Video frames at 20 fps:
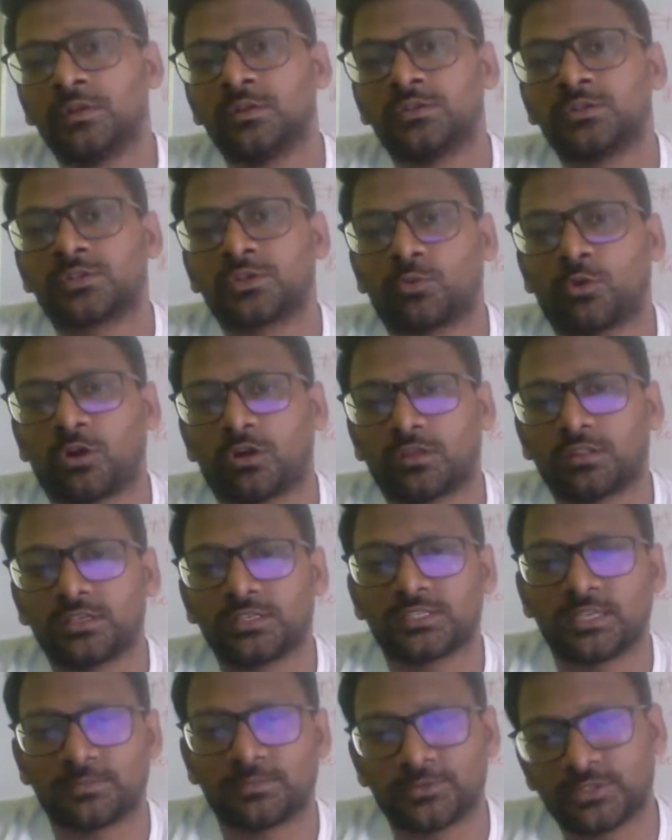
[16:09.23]
So what are the
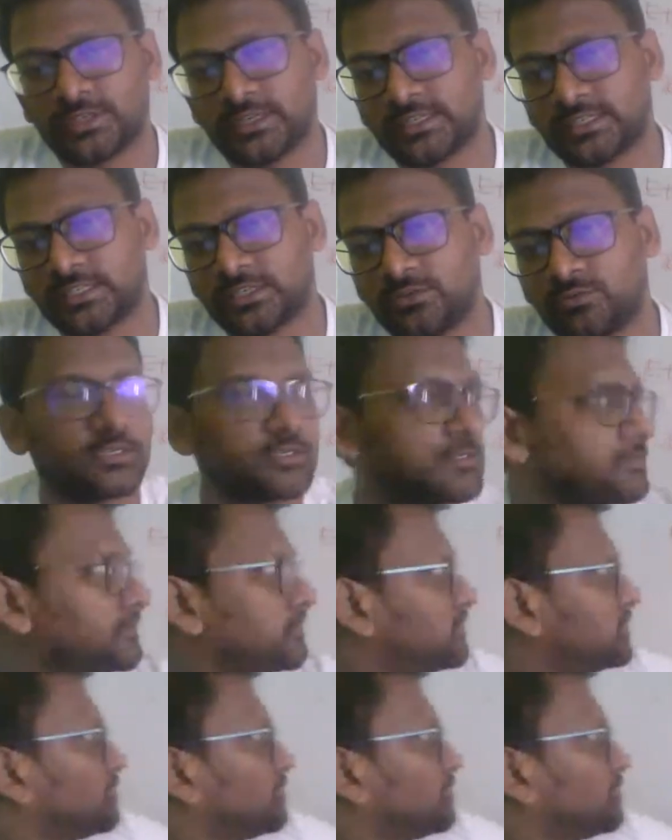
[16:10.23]
substrates involved in